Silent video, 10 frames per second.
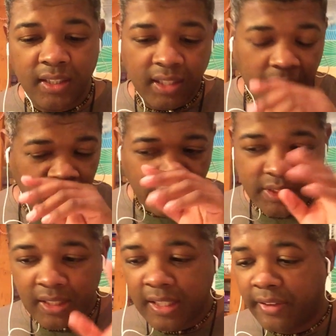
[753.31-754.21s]
and like
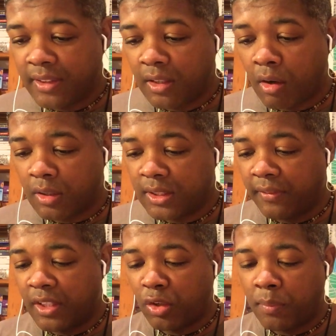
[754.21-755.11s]
obviously clearing the cards and
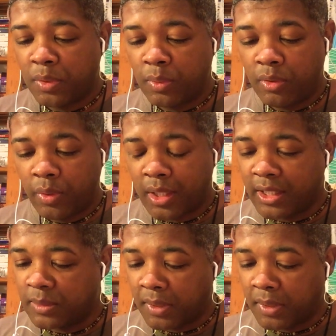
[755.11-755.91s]
everything in between readings,